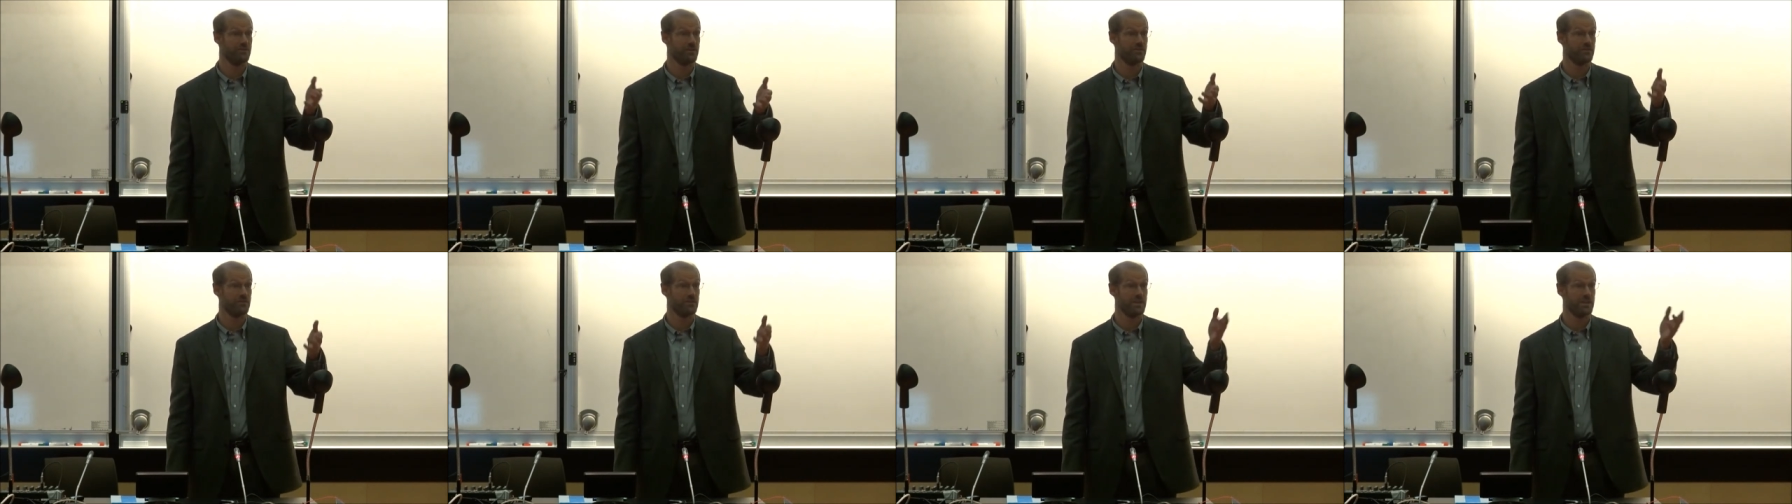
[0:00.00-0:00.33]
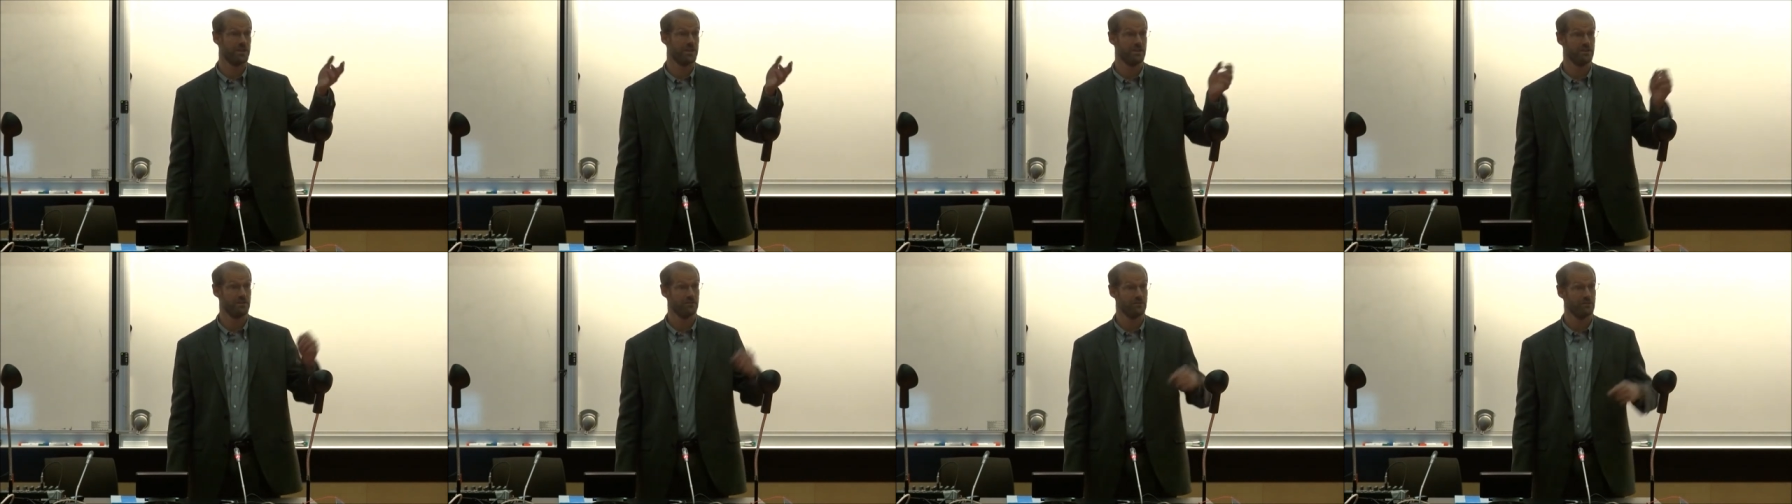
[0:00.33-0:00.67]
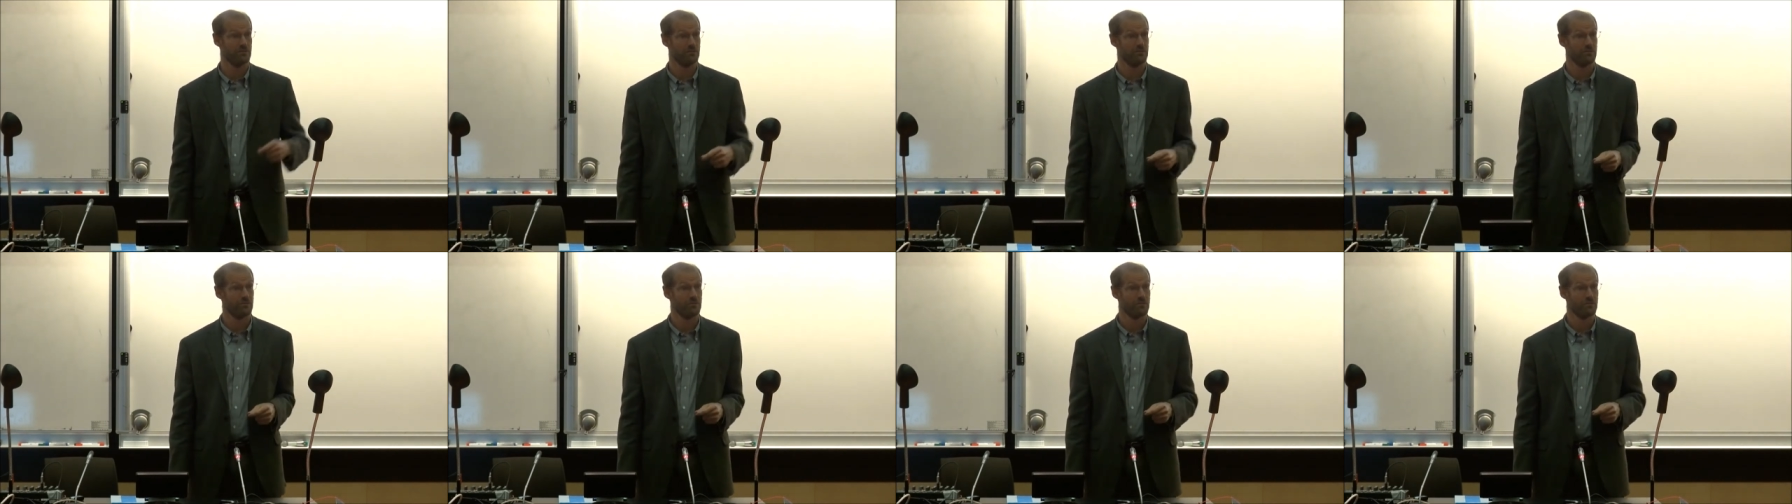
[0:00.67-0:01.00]
15,
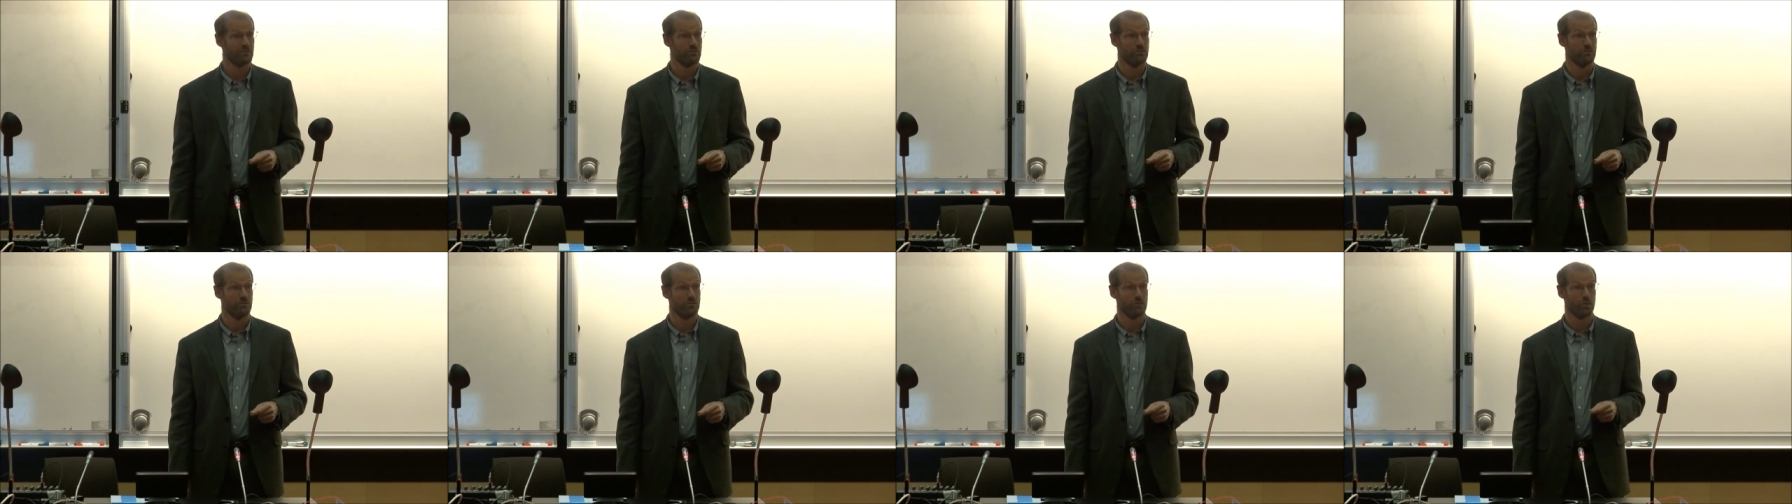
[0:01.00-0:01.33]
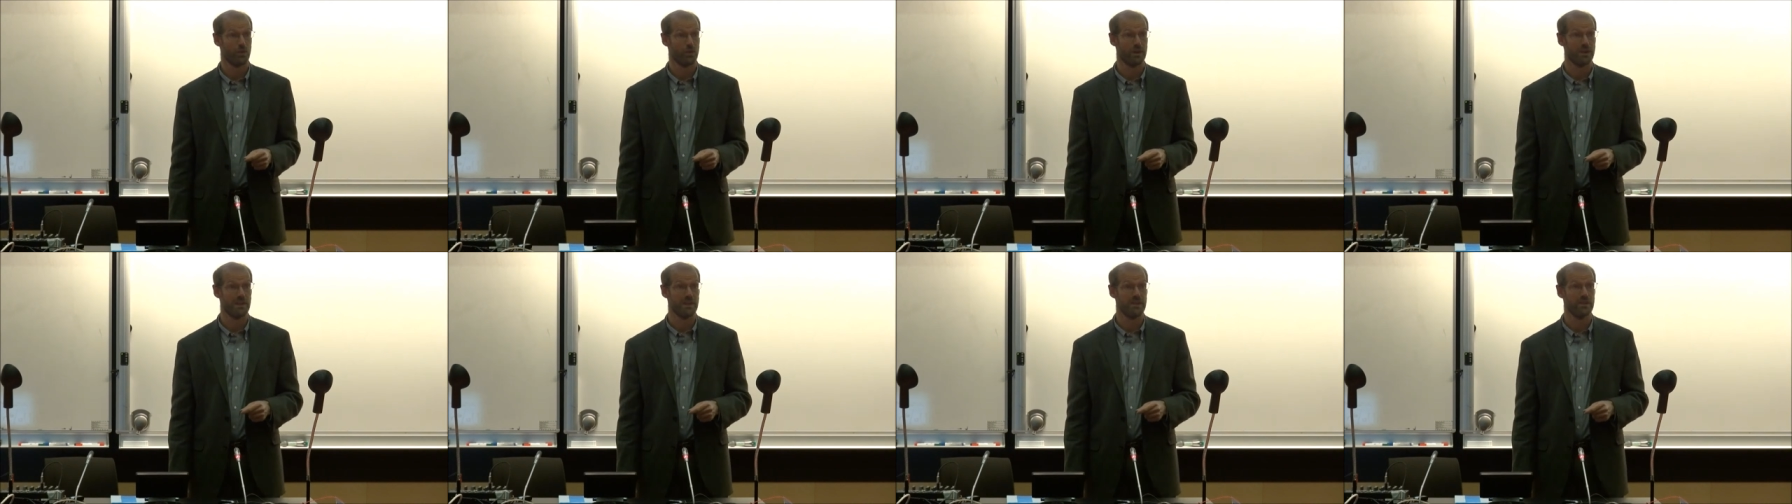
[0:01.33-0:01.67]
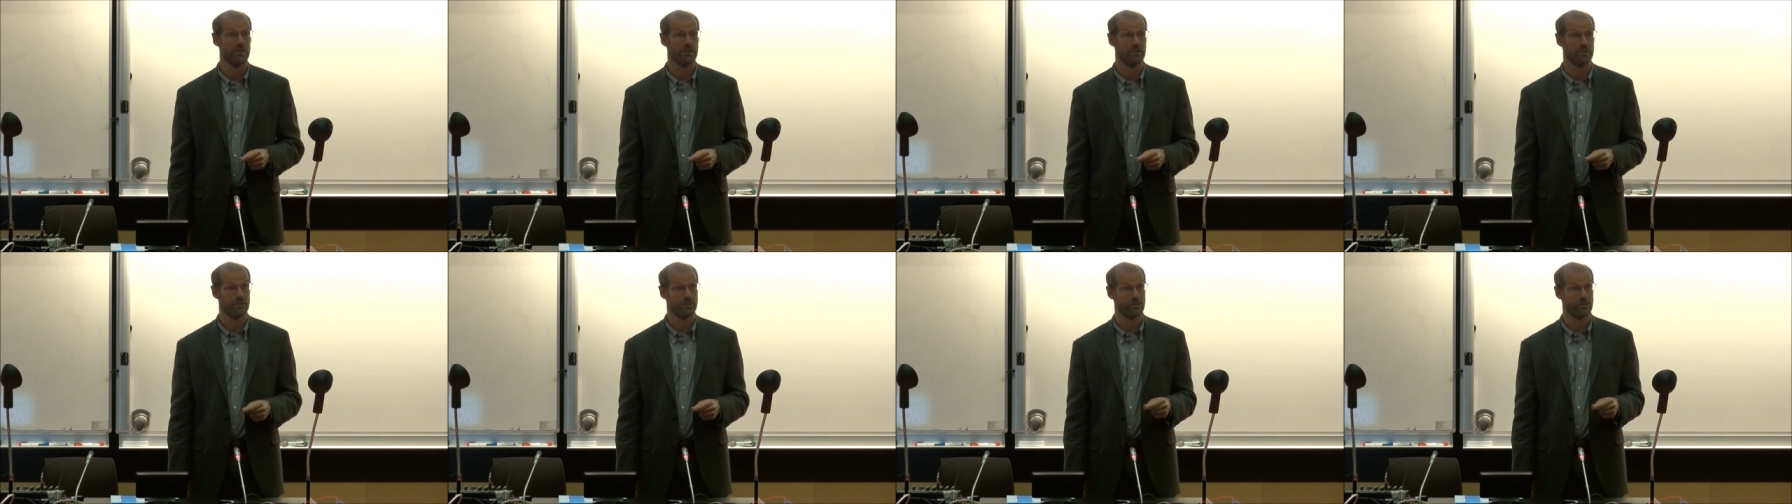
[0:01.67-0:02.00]
20
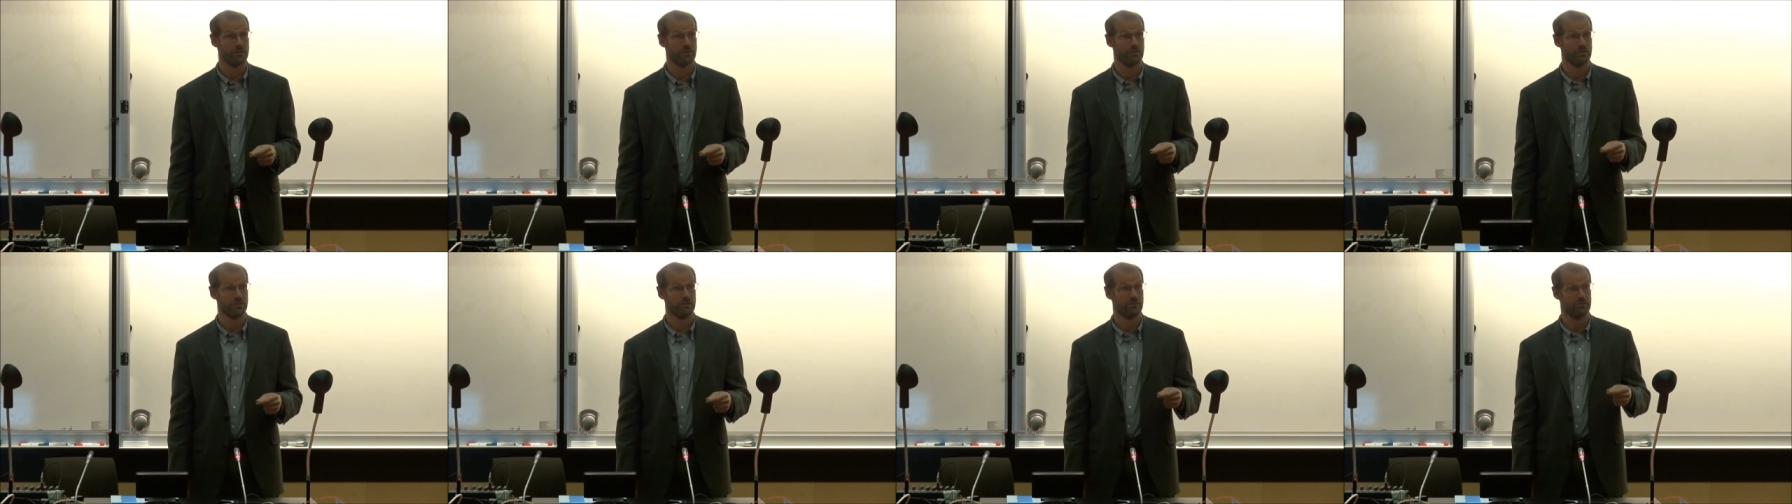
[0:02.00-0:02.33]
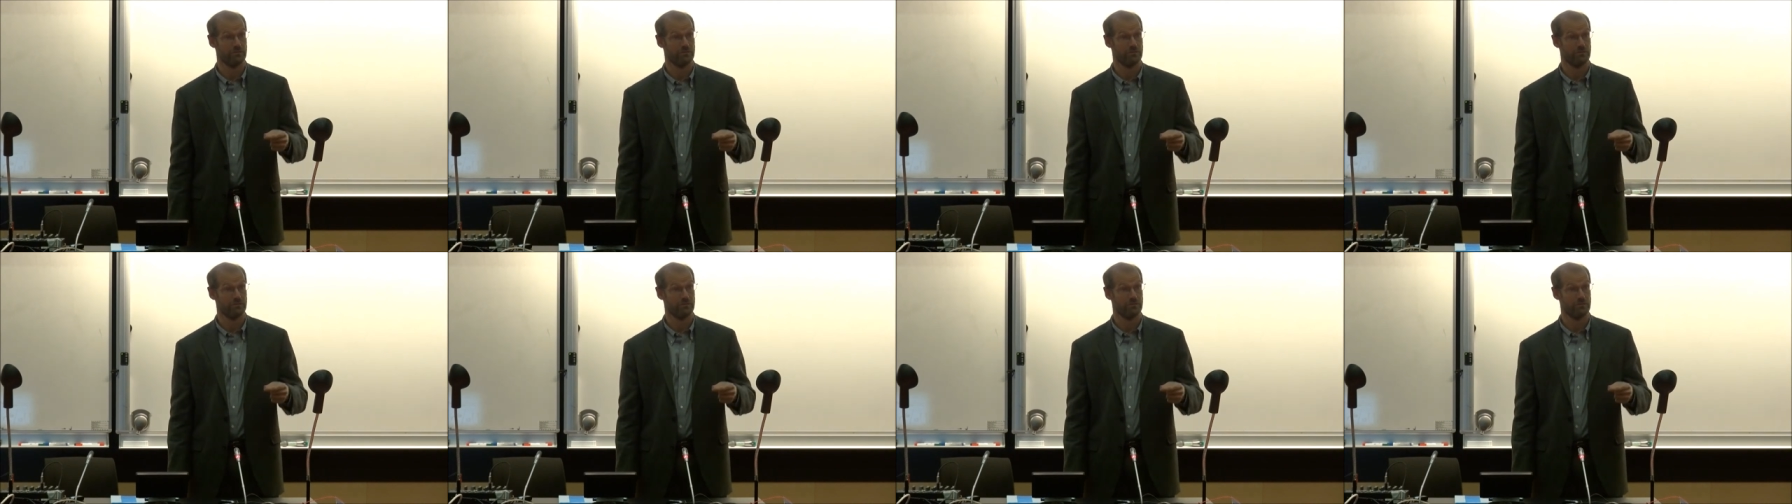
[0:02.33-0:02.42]
years.